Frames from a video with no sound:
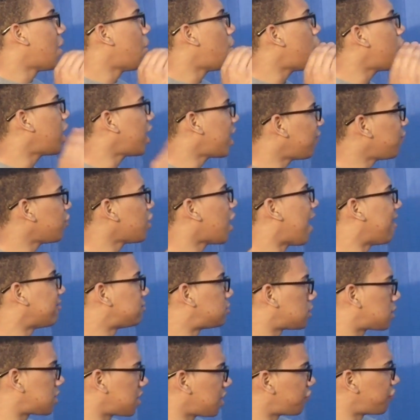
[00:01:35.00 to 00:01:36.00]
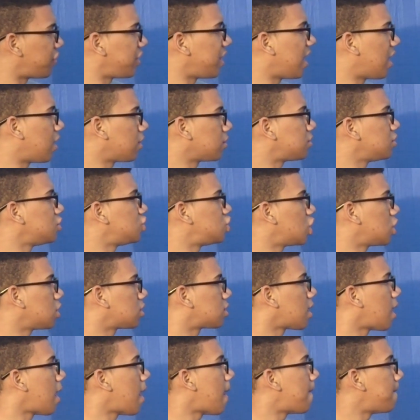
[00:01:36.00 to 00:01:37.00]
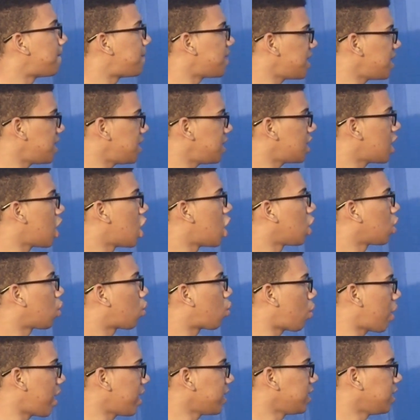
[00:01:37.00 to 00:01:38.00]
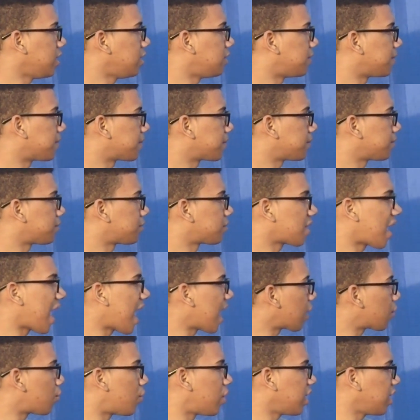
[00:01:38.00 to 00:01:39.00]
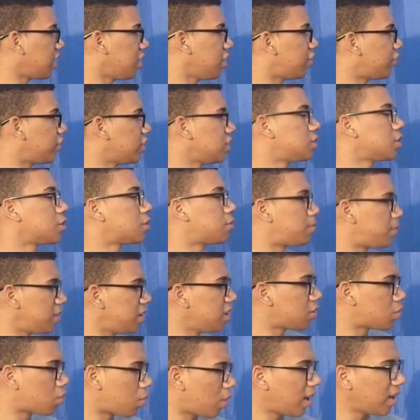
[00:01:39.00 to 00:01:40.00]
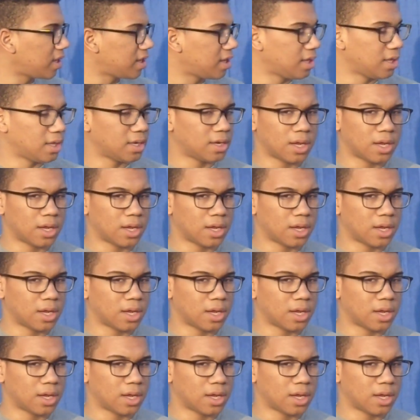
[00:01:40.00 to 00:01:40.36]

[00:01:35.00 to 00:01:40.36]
whatever you have to say right now. Just be quiet. I don't want to hear it. Just be quiet.